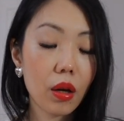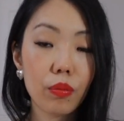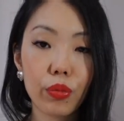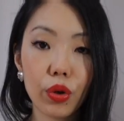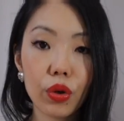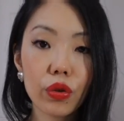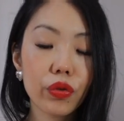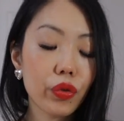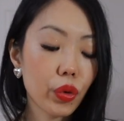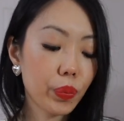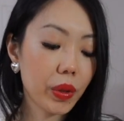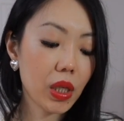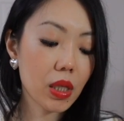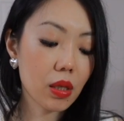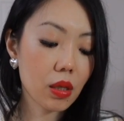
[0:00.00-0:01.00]
beautiful
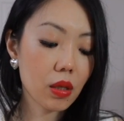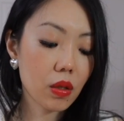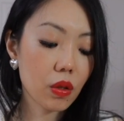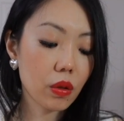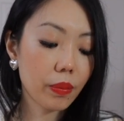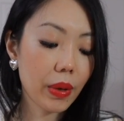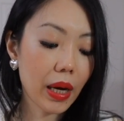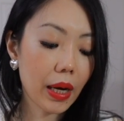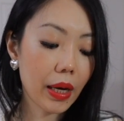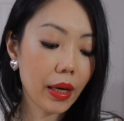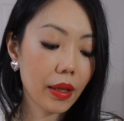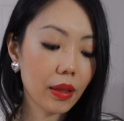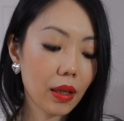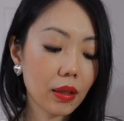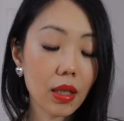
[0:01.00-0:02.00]
pieces to
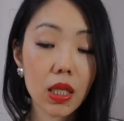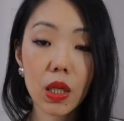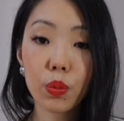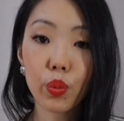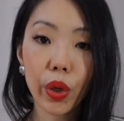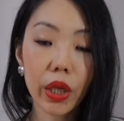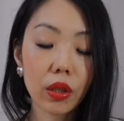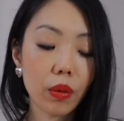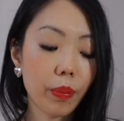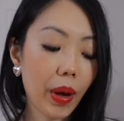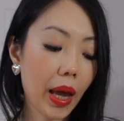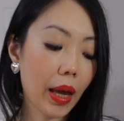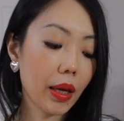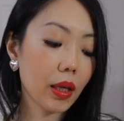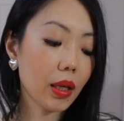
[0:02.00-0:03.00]
buy that doesn't break the
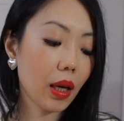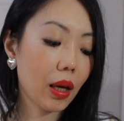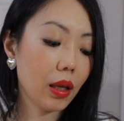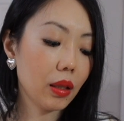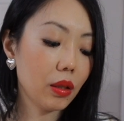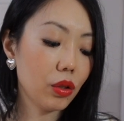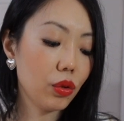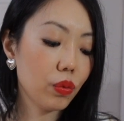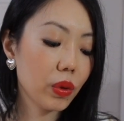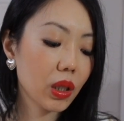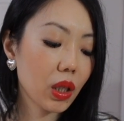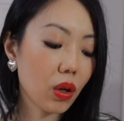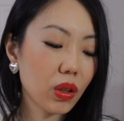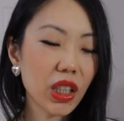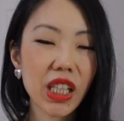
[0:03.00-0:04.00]
bank. And you really
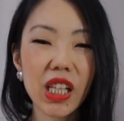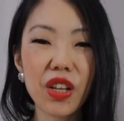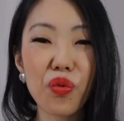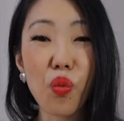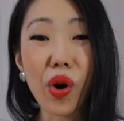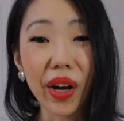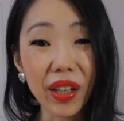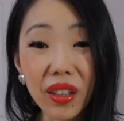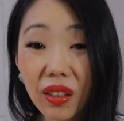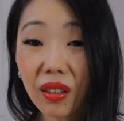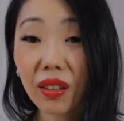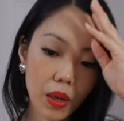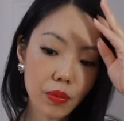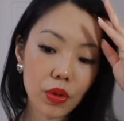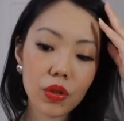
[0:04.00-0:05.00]
only need one.
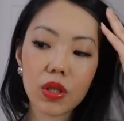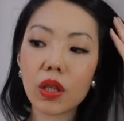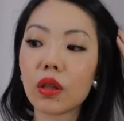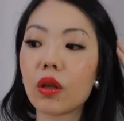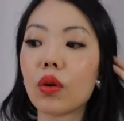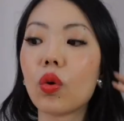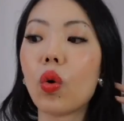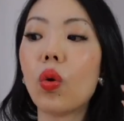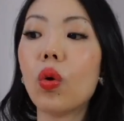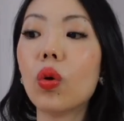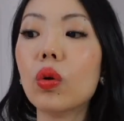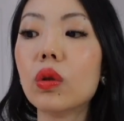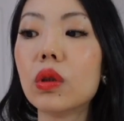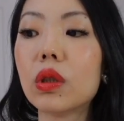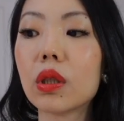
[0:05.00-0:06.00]
I'm using the
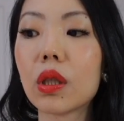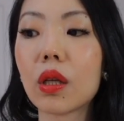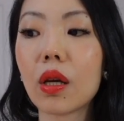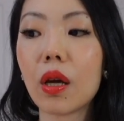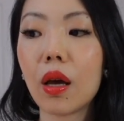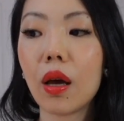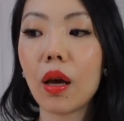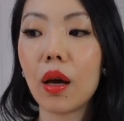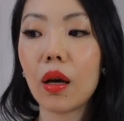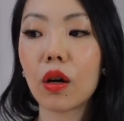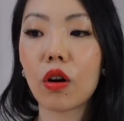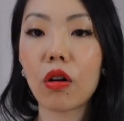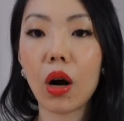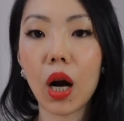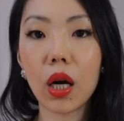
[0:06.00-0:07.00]
gold
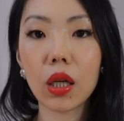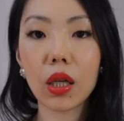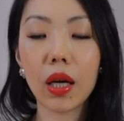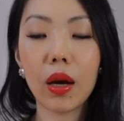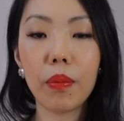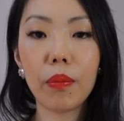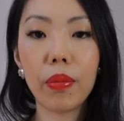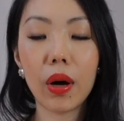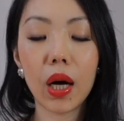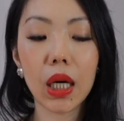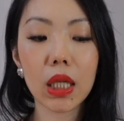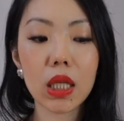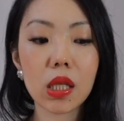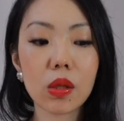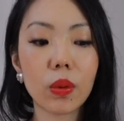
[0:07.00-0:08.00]
croc
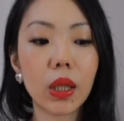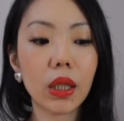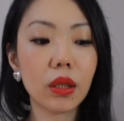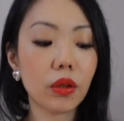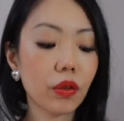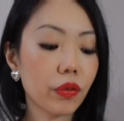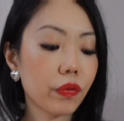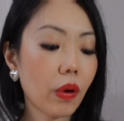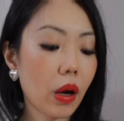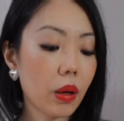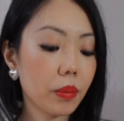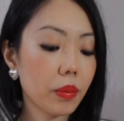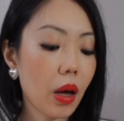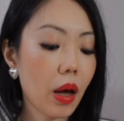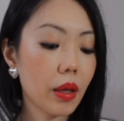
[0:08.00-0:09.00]
emboss one
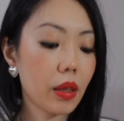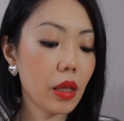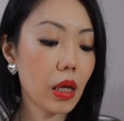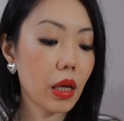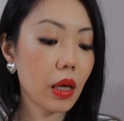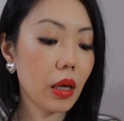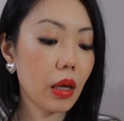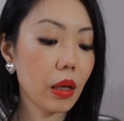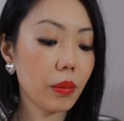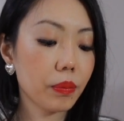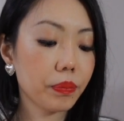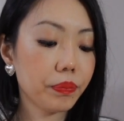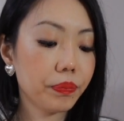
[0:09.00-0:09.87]
from the